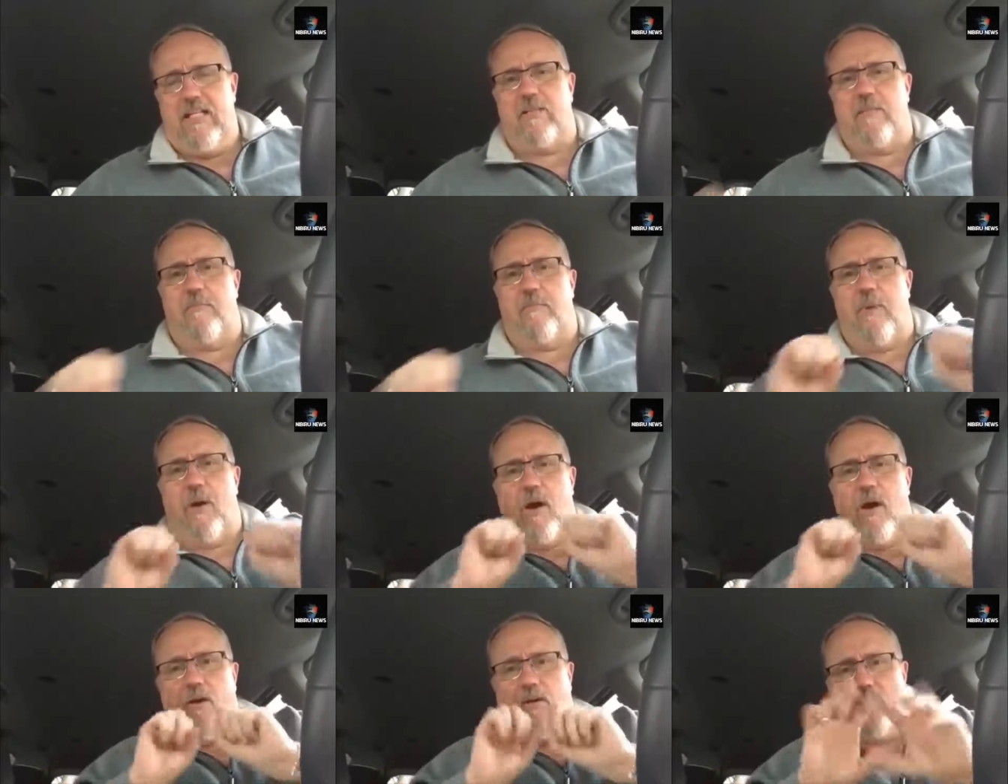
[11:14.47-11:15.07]
it's a
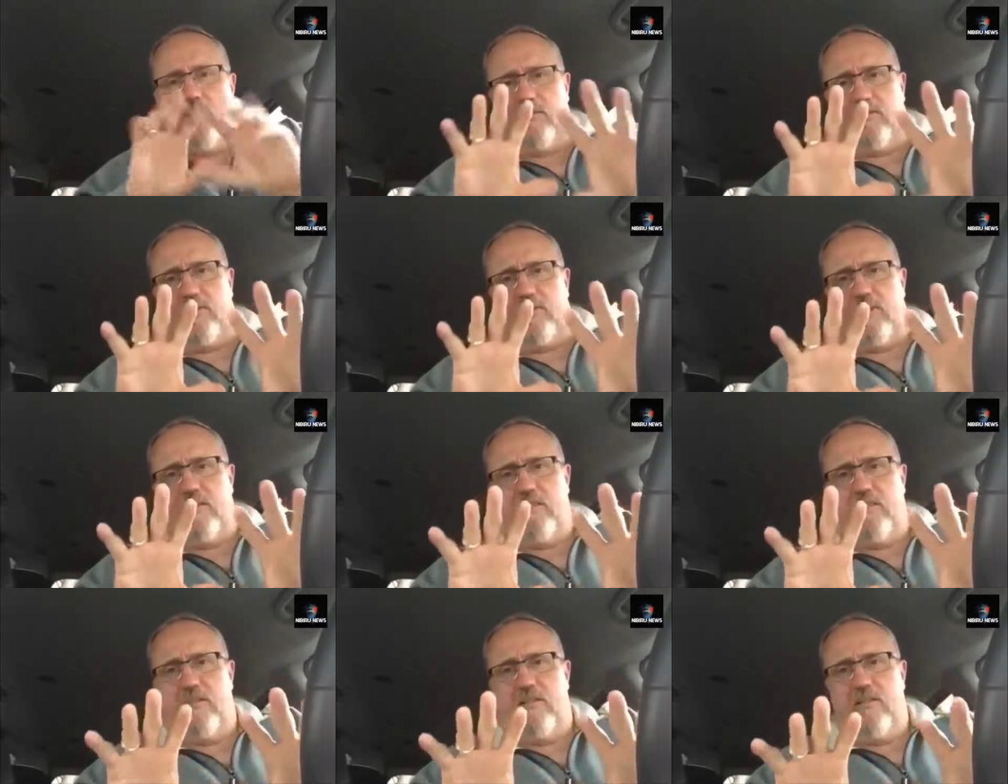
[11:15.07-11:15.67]

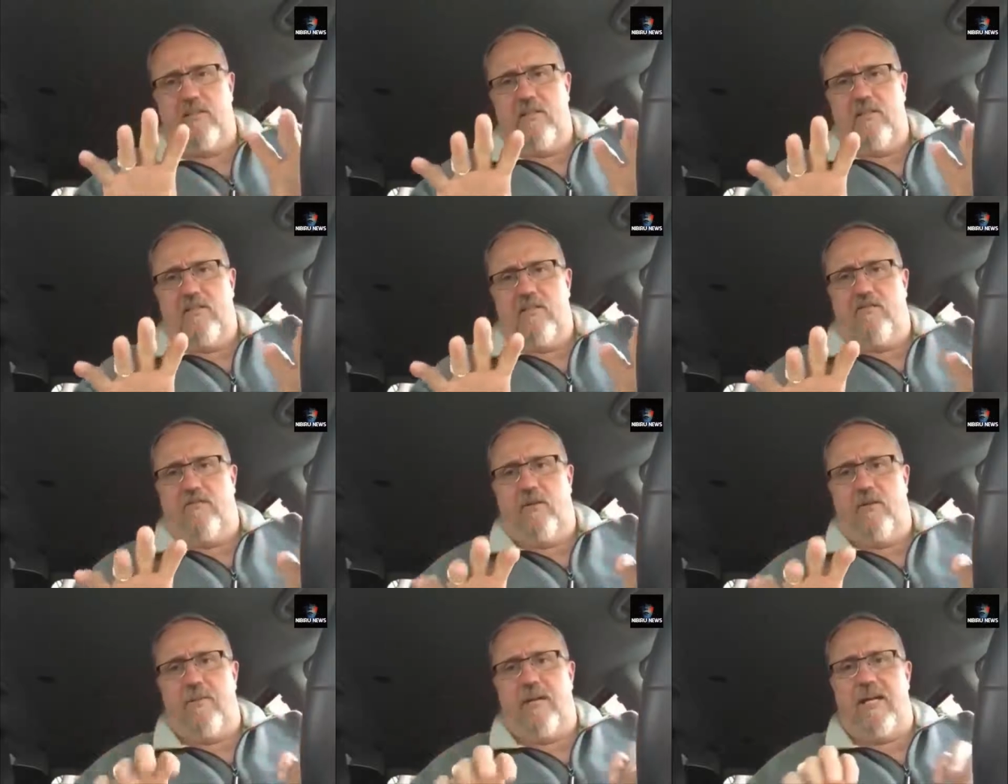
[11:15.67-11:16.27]
pulse
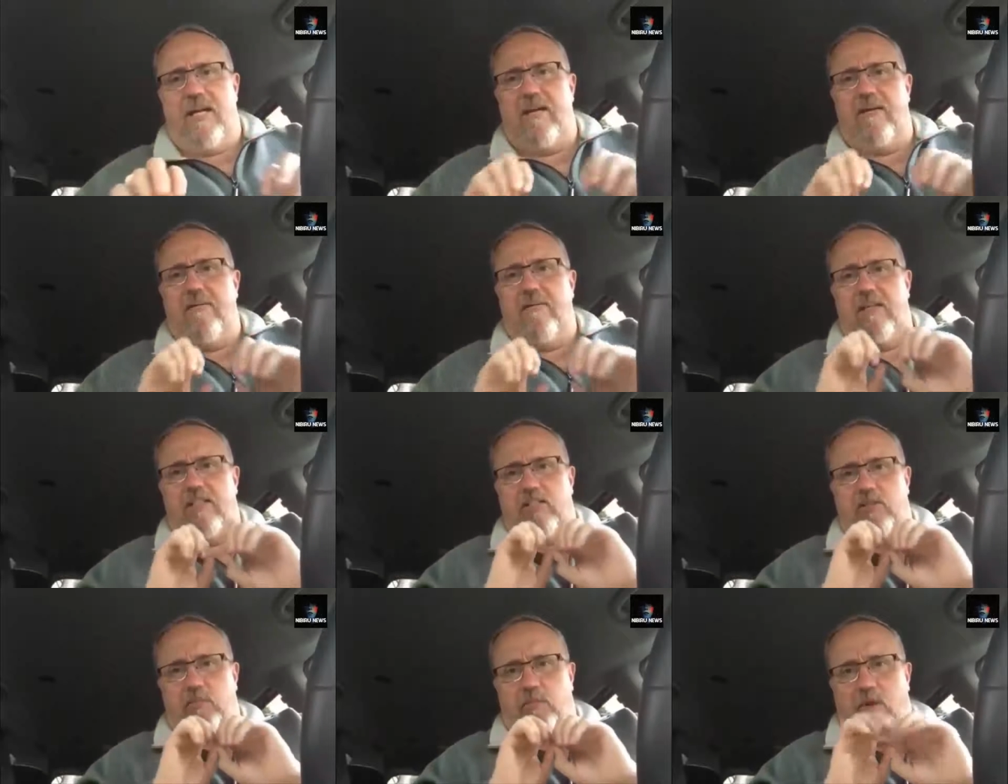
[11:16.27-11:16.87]
from a
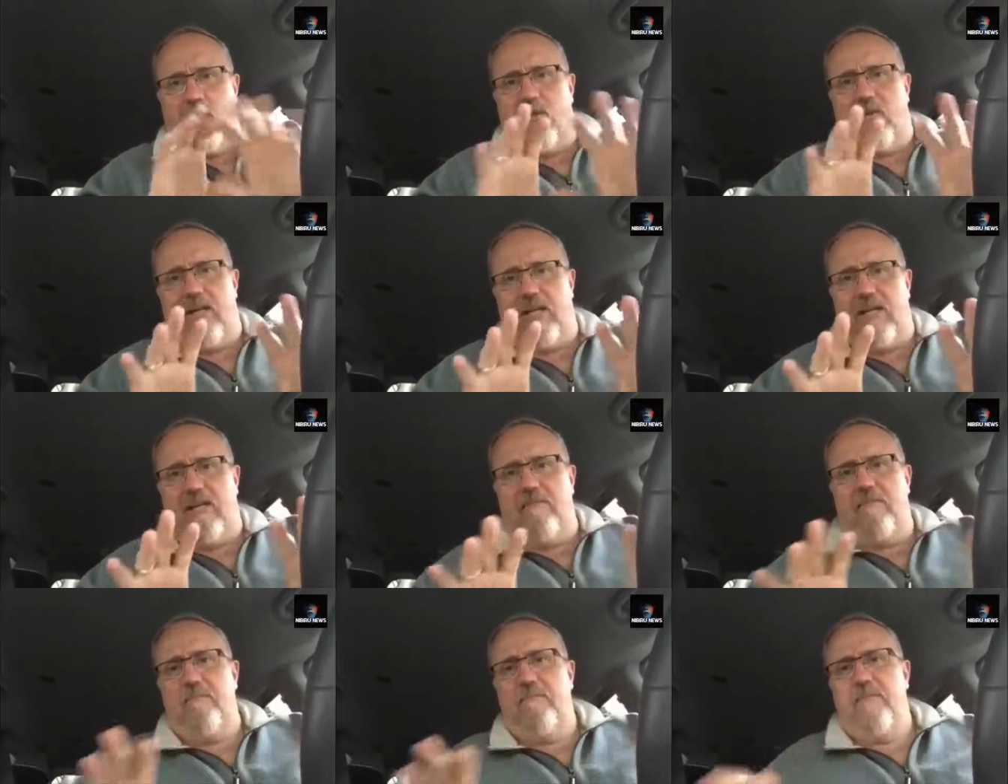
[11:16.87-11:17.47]

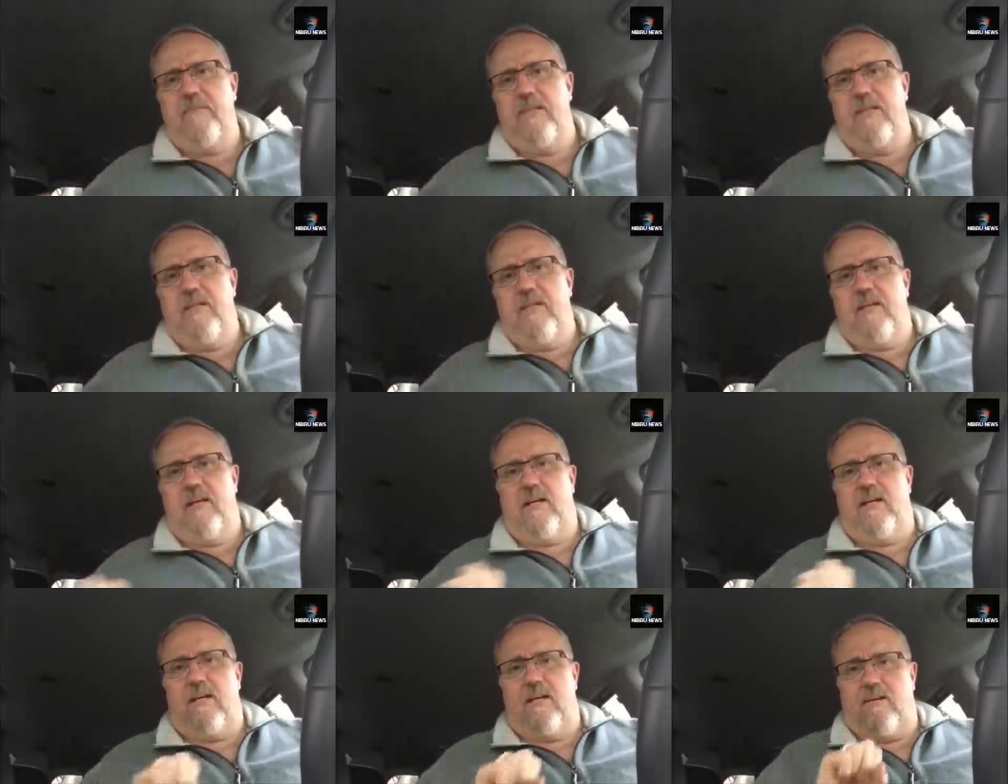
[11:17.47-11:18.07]
exploding,
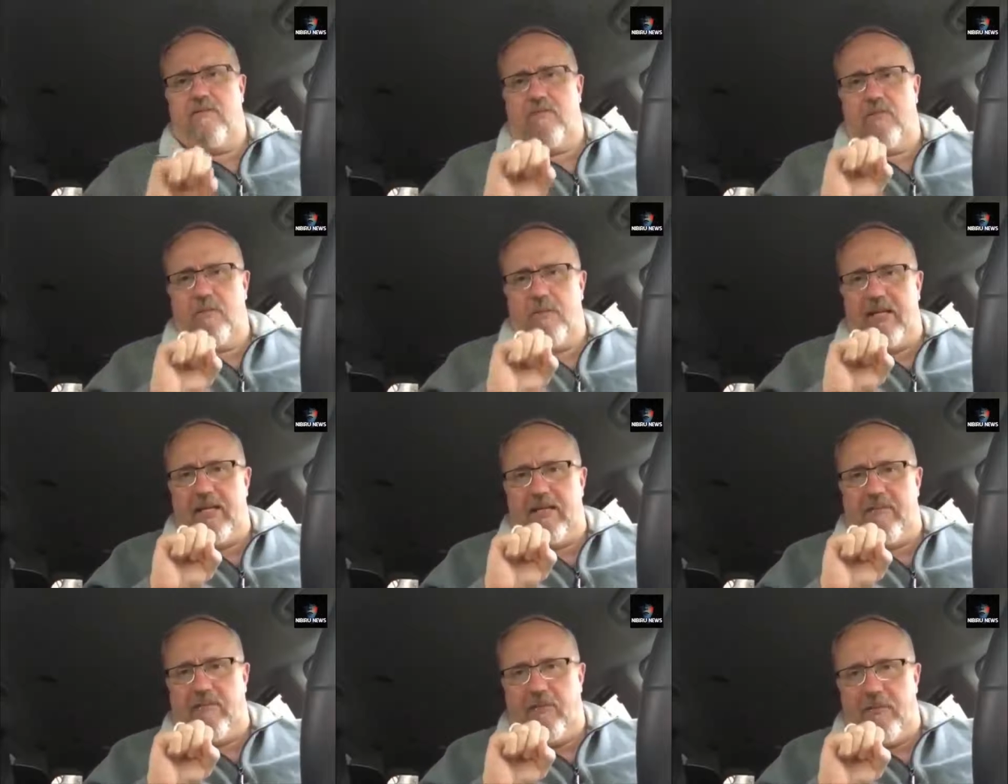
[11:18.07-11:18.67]
uh,
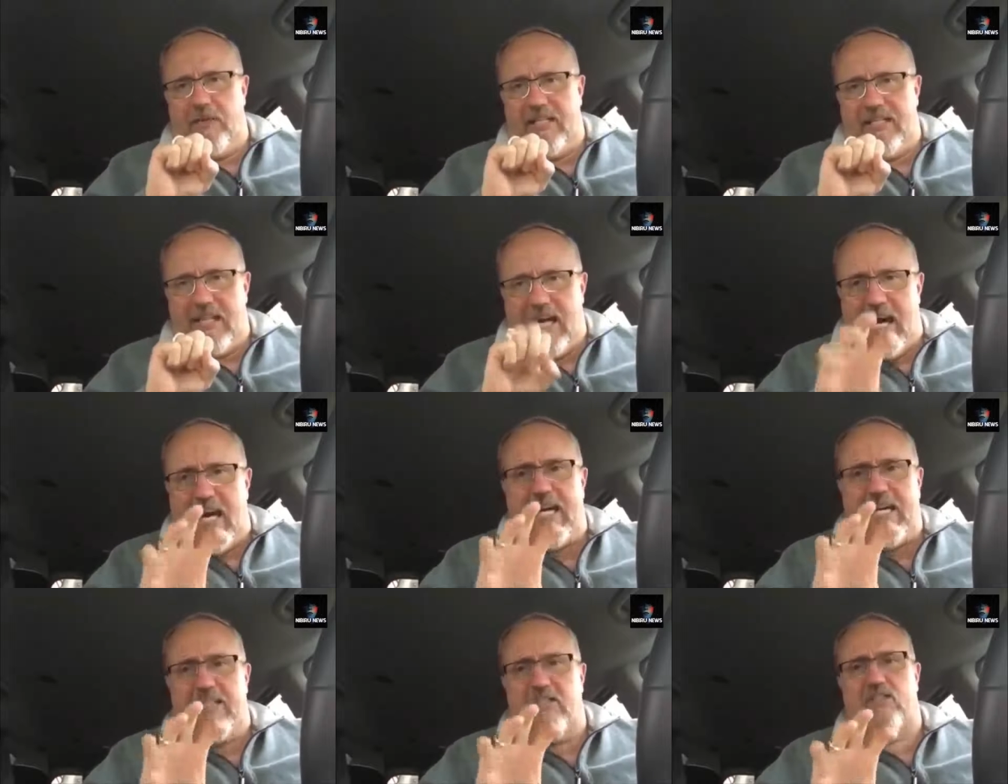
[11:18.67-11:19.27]
from a from a
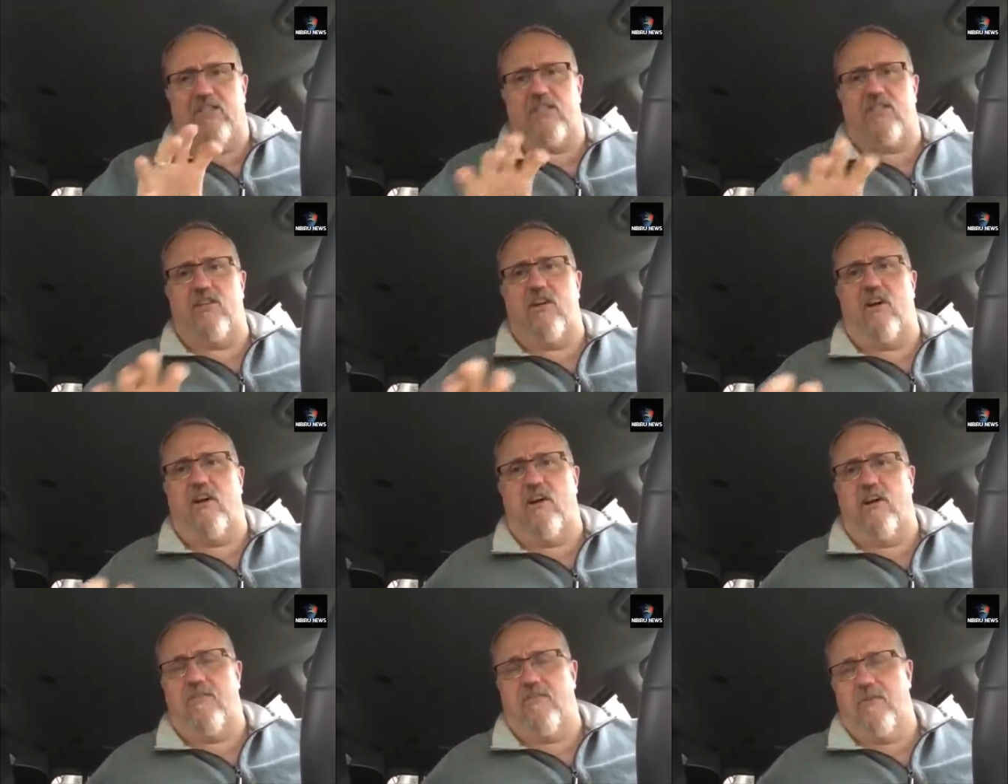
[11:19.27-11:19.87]
dying
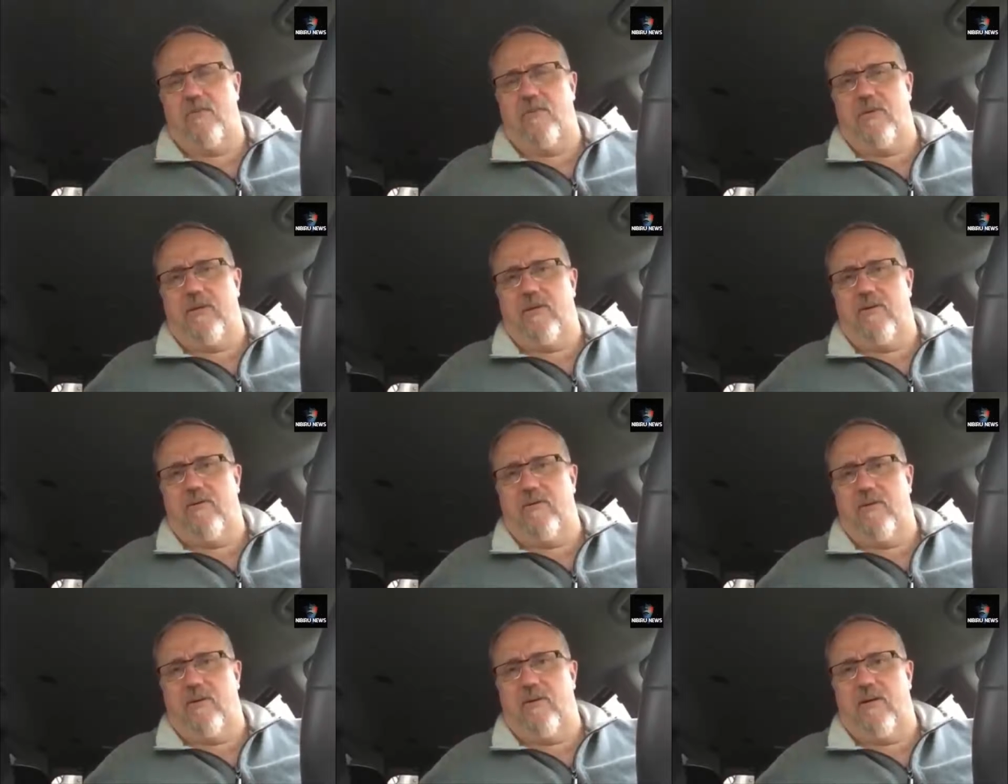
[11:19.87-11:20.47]
star, if you will.